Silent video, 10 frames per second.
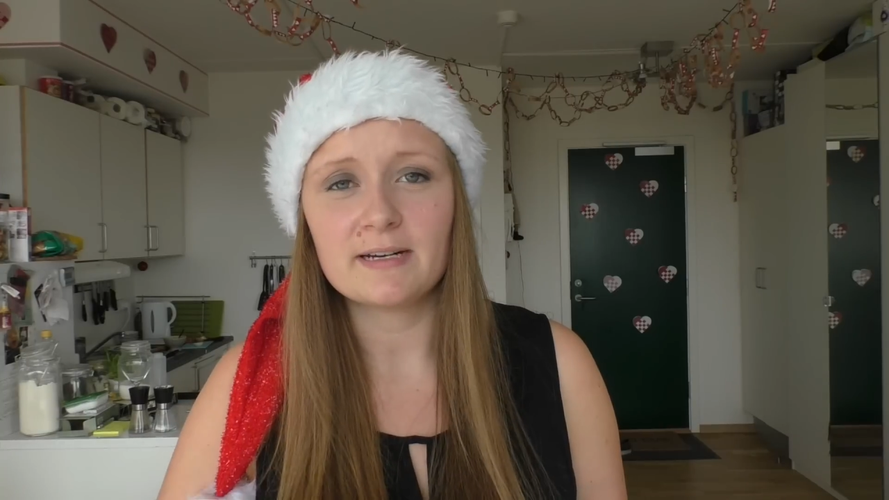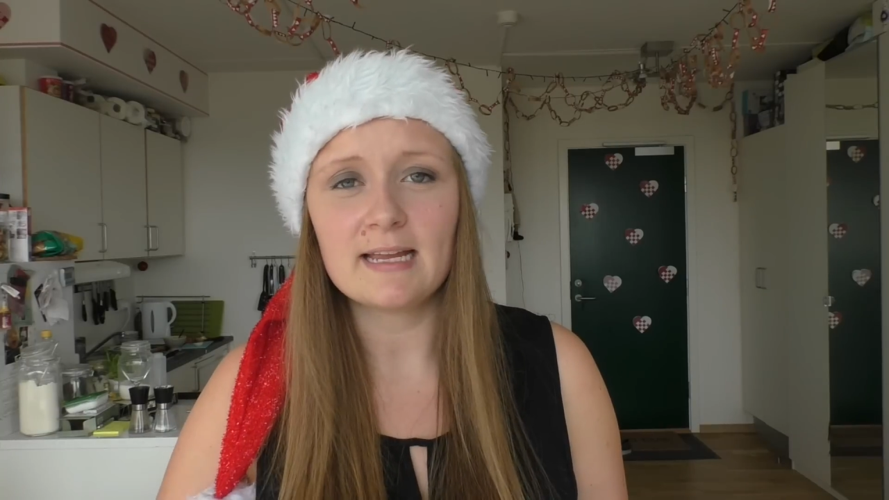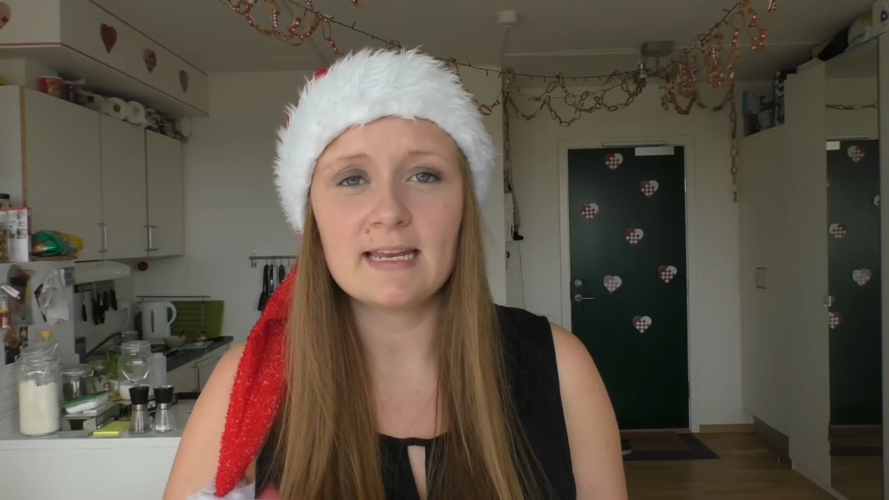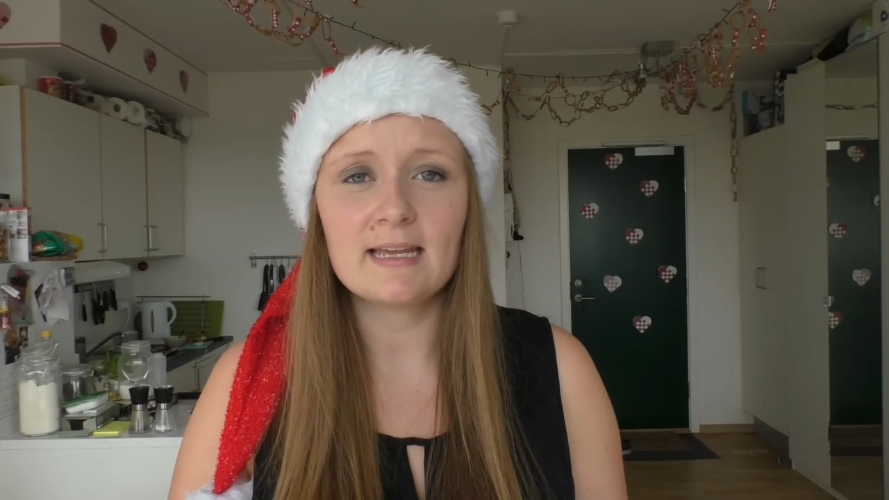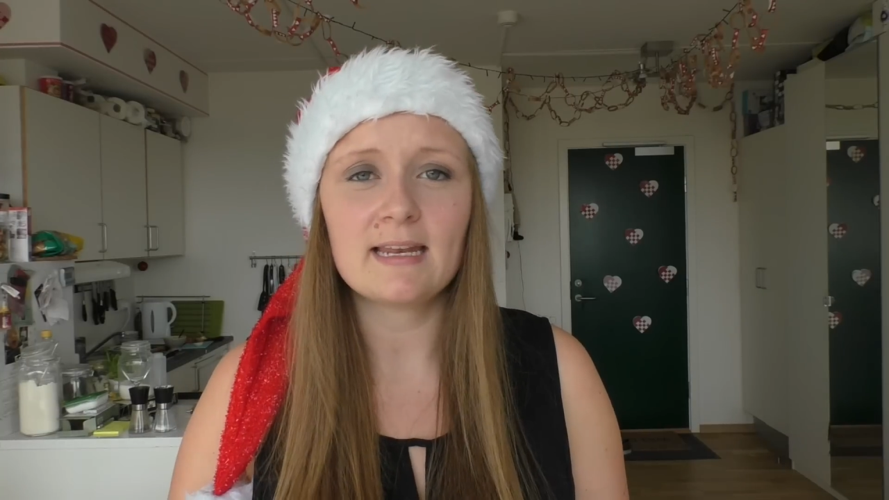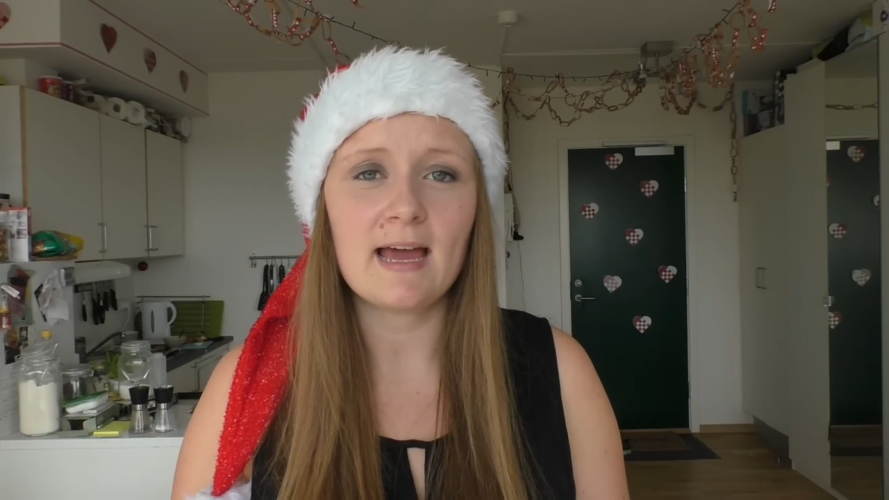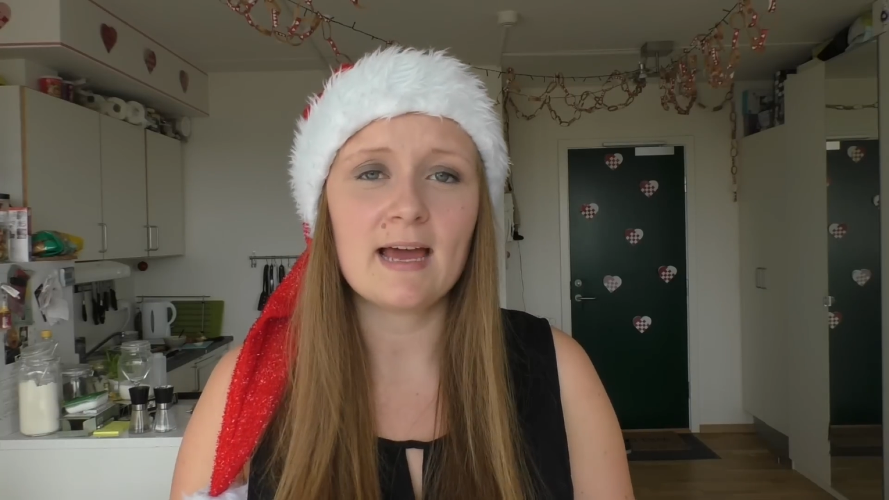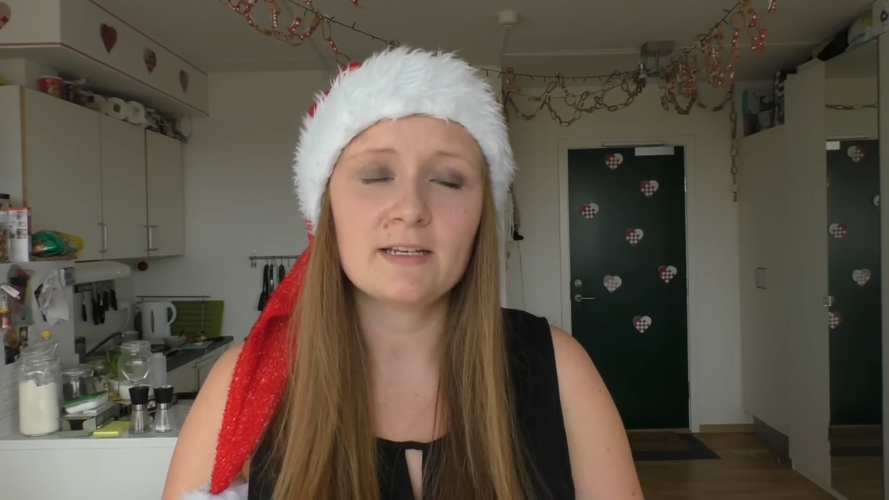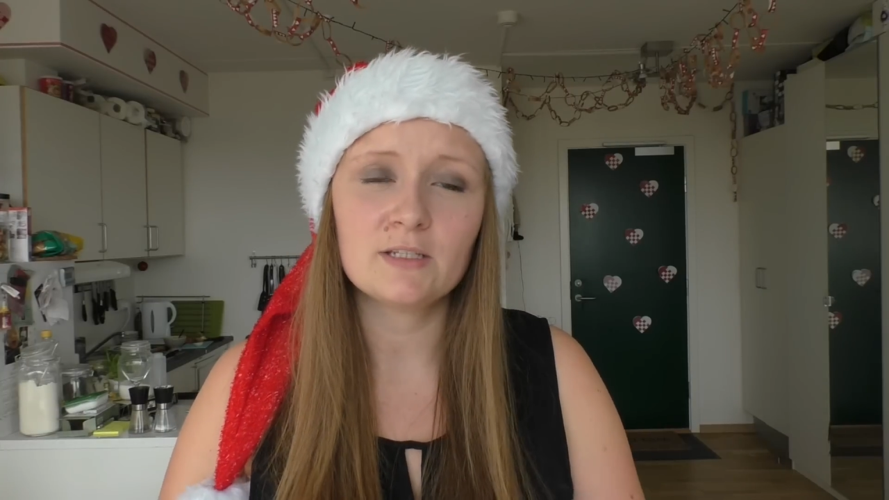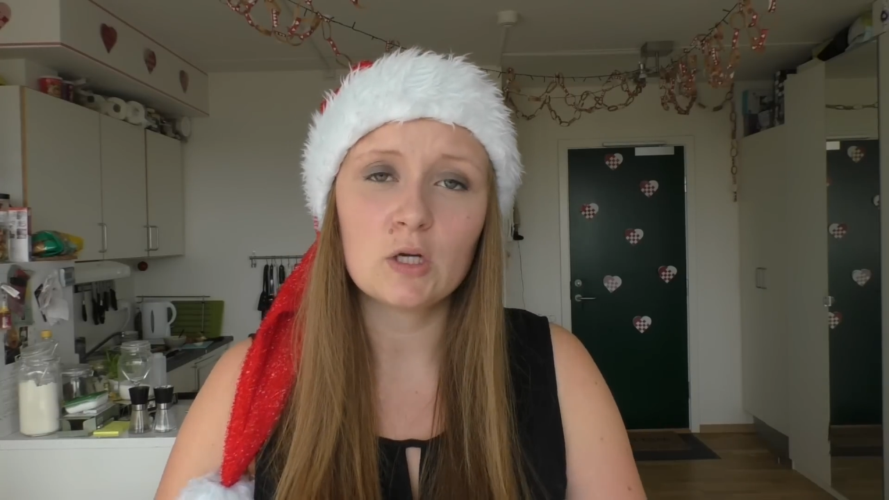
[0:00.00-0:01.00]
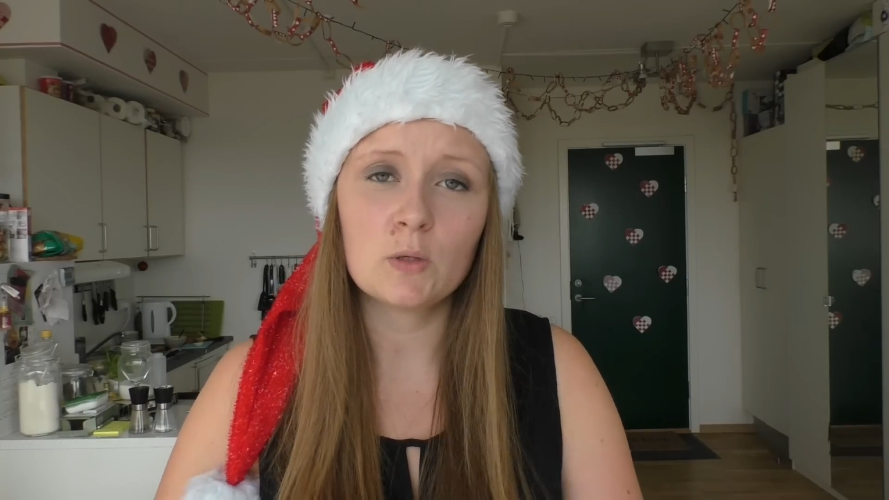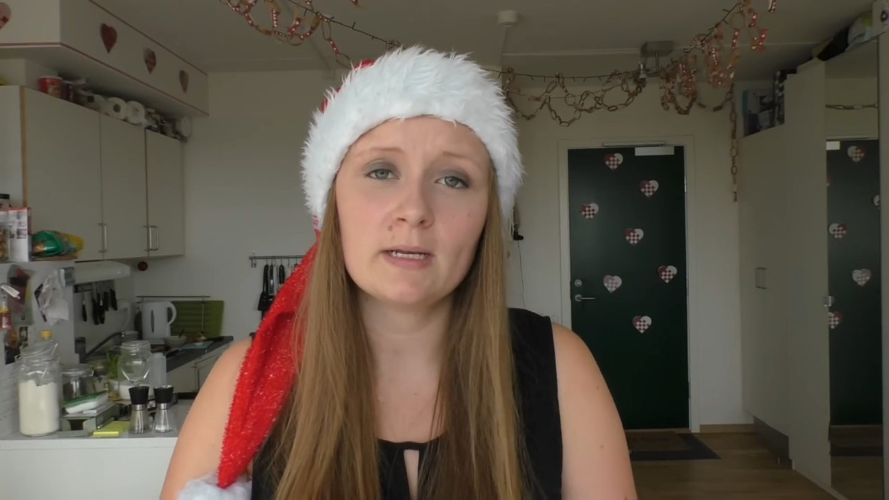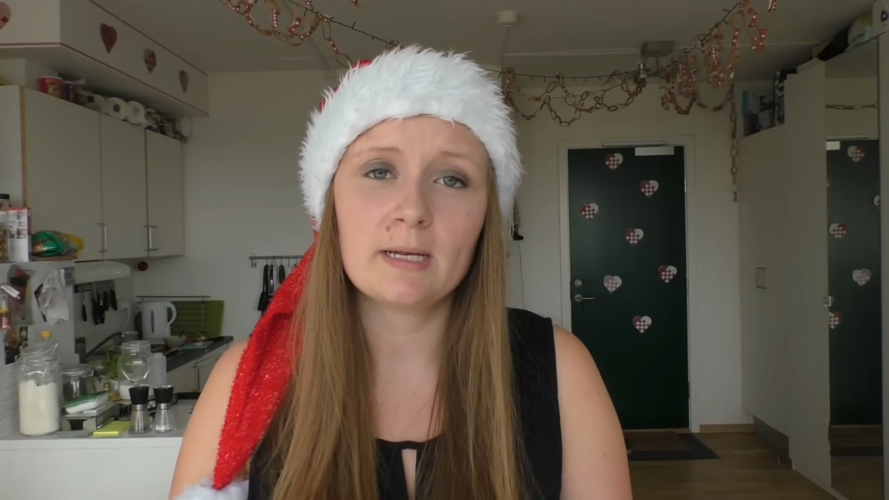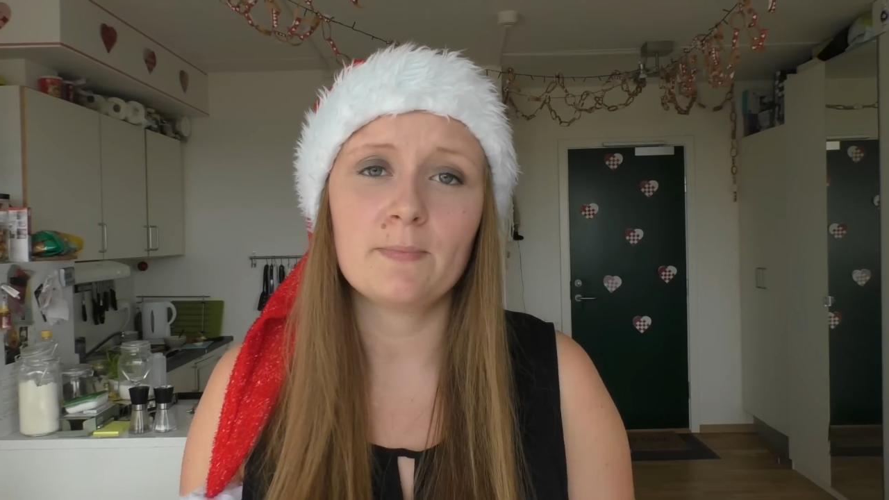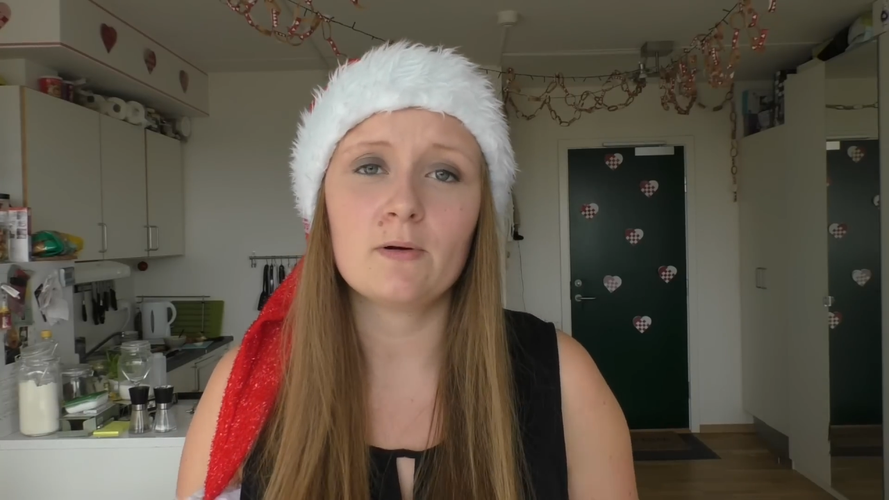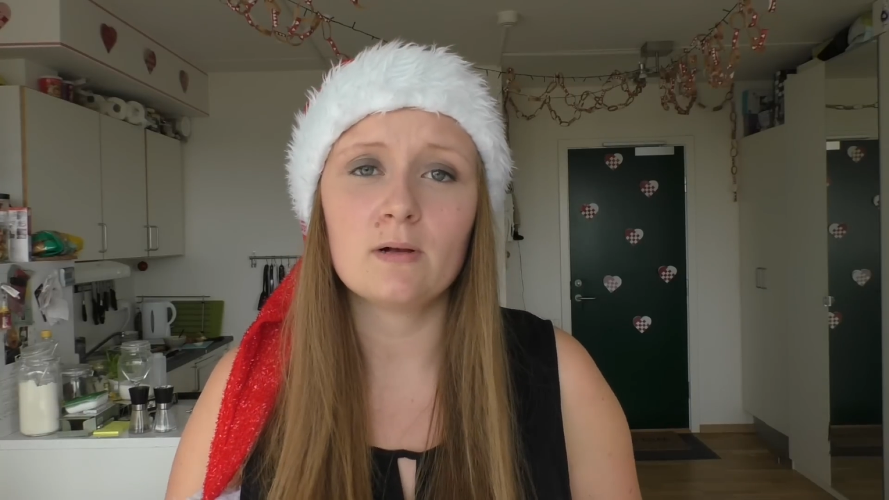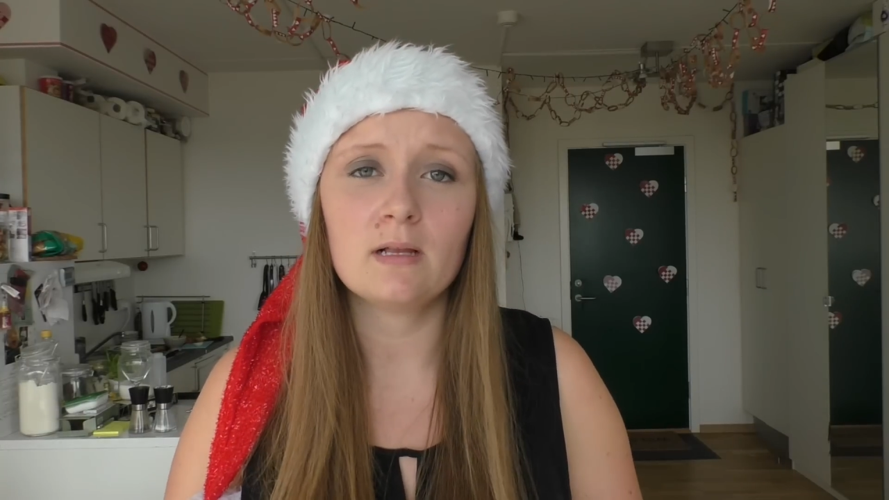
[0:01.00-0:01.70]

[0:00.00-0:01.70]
in it and don't let it boil